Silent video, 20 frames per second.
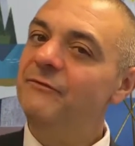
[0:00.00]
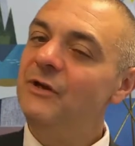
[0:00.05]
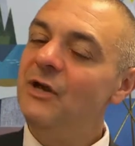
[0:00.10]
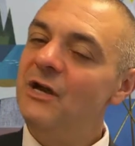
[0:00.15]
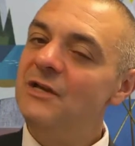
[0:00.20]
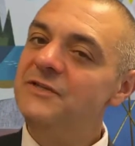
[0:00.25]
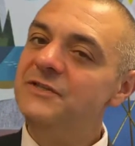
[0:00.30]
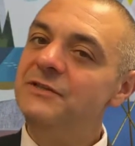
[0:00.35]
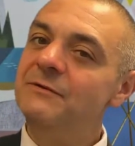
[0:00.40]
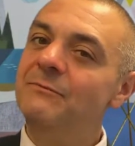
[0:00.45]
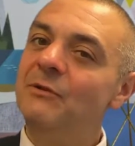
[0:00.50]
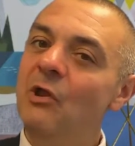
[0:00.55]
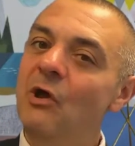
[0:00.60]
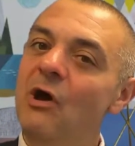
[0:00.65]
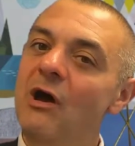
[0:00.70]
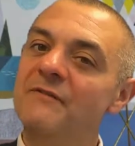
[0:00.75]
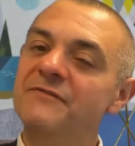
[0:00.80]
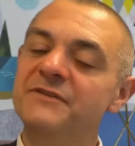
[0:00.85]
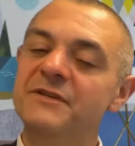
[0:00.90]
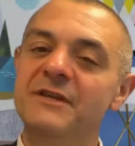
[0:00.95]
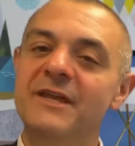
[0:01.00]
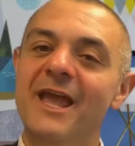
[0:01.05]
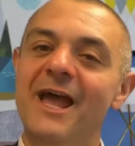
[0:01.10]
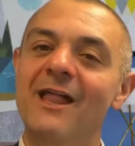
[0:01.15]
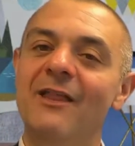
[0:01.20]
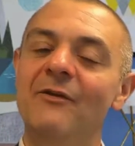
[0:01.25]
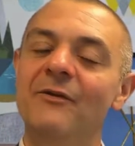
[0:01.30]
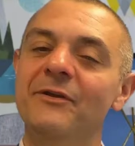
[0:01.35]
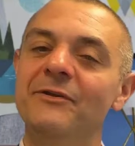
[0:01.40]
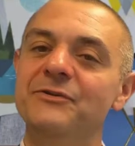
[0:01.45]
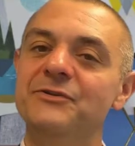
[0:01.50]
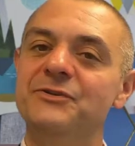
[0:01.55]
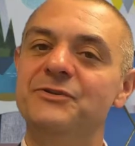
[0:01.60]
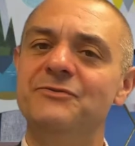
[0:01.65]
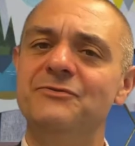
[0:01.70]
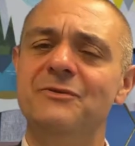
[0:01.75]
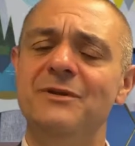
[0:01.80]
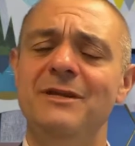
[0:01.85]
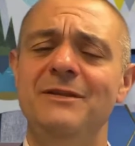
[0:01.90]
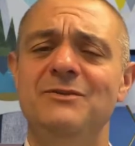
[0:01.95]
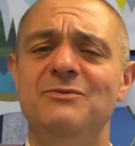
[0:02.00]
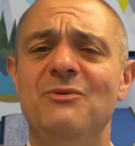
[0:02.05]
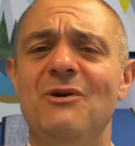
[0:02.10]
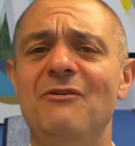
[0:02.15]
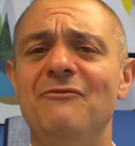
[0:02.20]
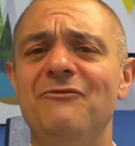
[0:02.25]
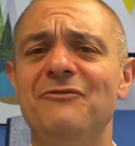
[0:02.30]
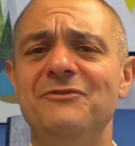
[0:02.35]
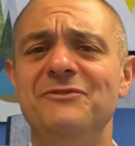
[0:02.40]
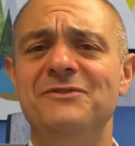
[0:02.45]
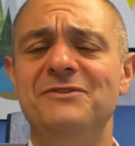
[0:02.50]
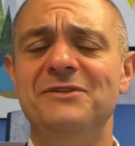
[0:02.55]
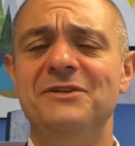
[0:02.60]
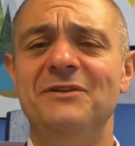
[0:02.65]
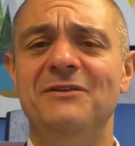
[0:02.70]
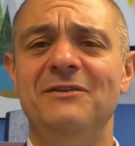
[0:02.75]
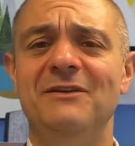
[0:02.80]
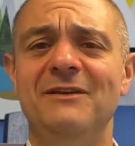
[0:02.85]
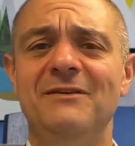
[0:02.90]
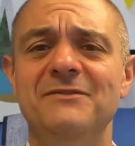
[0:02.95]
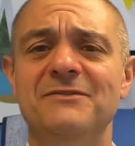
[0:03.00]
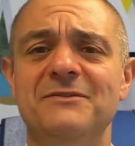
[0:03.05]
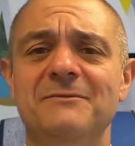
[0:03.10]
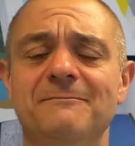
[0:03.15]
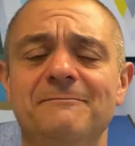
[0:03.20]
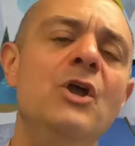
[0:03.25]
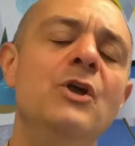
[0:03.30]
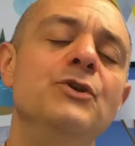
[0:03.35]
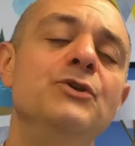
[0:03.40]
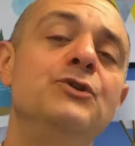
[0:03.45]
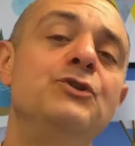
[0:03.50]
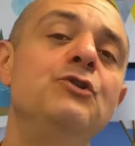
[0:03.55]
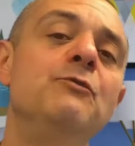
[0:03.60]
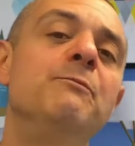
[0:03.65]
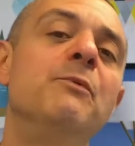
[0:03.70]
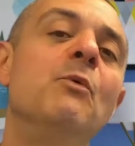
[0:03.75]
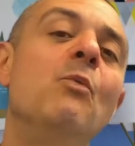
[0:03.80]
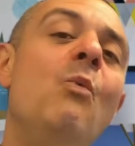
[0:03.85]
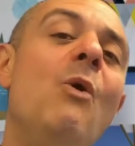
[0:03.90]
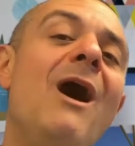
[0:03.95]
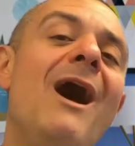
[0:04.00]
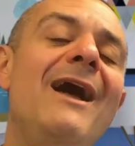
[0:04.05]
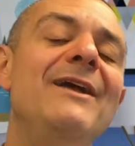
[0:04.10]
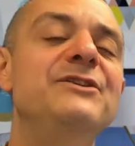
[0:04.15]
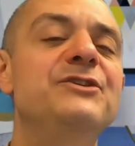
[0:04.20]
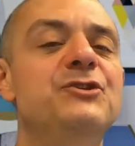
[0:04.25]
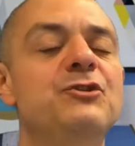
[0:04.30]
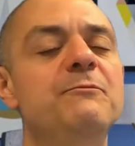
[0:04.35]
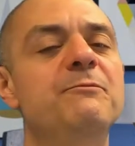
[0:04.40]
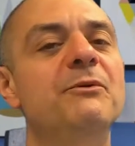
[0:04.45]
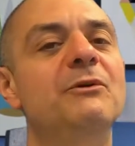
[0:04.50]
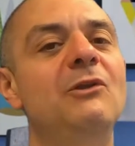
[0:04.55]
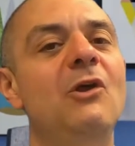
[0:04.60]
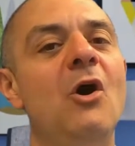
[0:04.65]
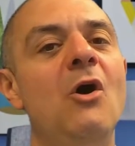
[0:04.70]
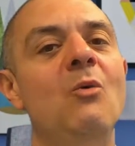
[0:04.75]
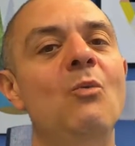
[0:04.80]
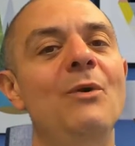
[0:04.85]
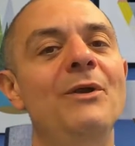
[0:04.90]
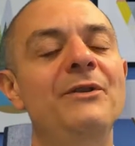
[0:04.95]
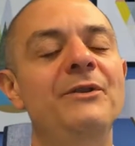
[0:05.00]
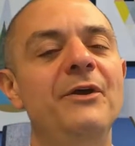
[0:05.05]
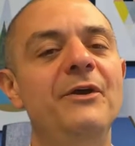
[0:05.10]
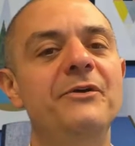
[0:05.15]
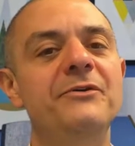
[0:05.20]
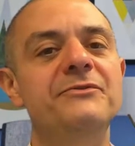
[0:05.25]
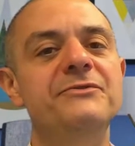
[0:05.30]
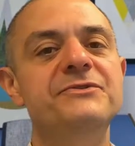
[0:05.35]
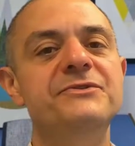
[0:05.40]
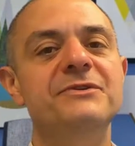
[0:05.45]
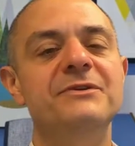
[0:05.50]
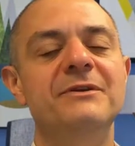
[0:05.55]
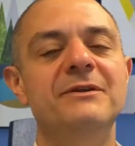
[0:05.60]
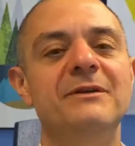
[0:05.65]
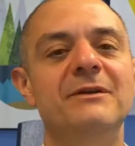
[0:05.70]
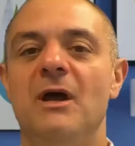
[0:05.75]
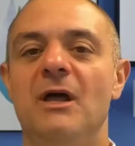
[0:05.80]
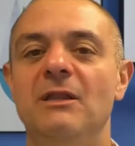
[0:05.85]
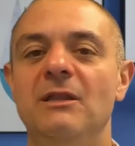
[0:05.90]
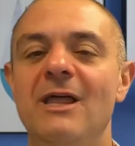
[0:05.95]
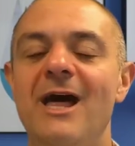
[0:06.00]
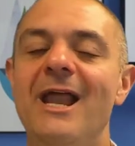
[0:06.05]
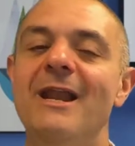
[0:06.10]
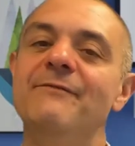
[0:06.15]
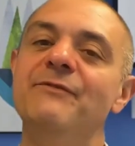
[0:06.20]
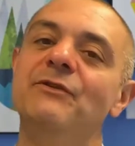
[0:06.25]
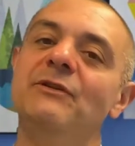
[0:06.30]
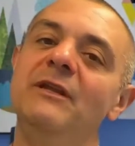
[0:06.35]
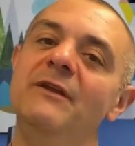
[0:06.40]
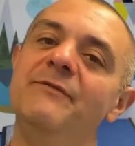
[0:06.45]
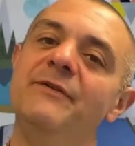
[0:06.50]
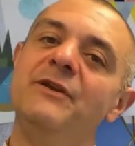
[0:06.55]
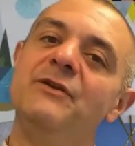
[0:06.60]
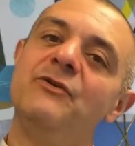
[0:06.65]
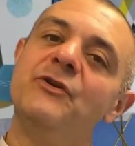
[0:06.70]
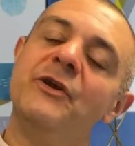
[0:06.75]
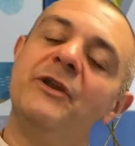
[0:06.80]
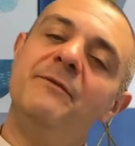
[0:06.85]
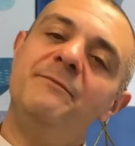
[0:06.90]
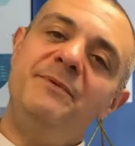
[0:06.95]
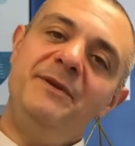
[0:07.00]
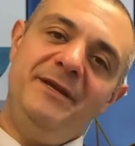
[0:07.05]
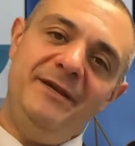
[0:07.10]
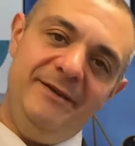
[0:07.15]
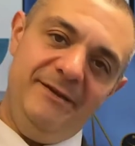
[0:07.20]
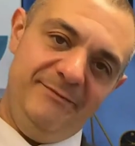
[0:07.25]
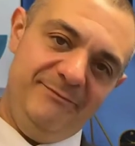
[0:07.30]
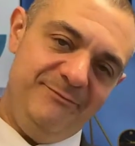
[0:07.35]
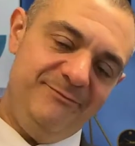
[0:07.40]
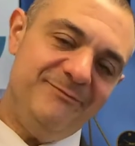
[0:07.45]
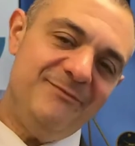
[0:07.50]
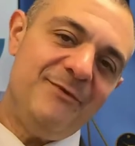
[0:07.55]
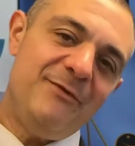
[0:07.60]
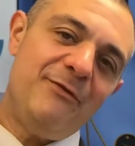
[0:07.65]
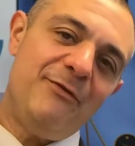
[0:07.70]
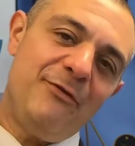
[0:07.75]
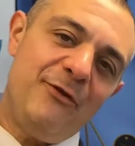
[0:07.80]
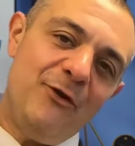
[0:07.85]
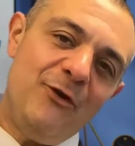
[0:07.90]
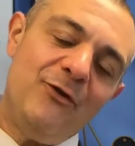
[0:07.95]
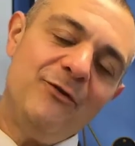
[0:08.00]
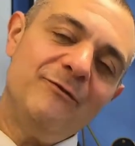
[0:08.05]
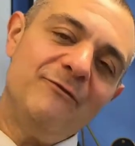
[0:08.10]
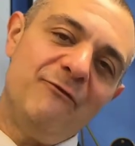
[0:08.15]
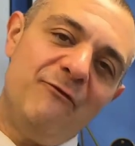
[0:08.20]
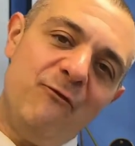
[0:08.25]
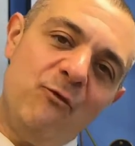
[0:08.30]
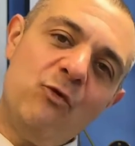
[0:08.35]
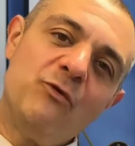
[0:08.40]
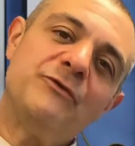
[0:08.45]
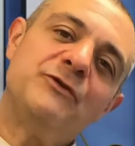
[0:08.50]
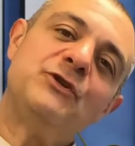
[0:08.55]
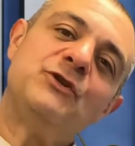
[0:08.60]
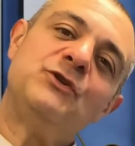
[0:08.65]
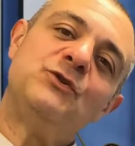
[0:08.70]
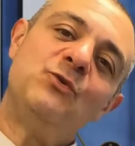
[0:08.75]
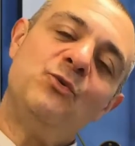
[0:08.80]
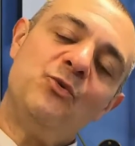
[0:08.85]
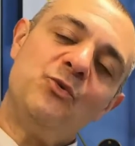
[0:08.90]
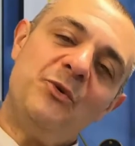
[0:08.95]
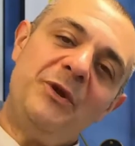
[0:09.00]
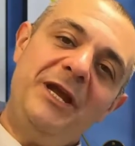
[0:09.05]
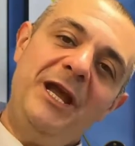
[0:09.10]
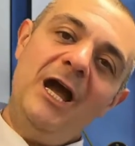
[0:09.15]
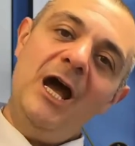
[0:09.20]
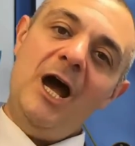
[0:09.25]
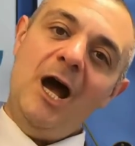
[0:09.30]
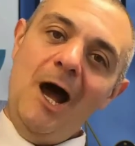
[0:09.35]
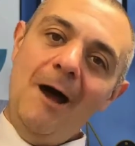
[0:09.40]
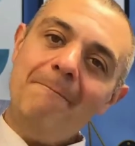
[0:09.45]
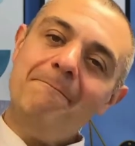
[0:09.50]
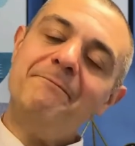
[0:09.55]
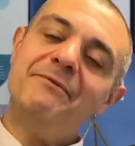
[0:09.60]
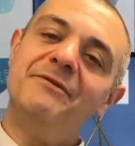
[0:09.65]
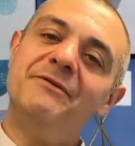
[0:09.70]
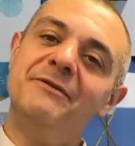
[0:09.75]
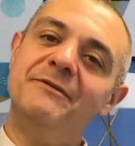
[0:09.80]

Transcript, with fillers: custom lofts in Callowhill Street, 12-foot ceilings, super wide, super long windows. A lot of your living, you're gonna be 3rd and 4th story up,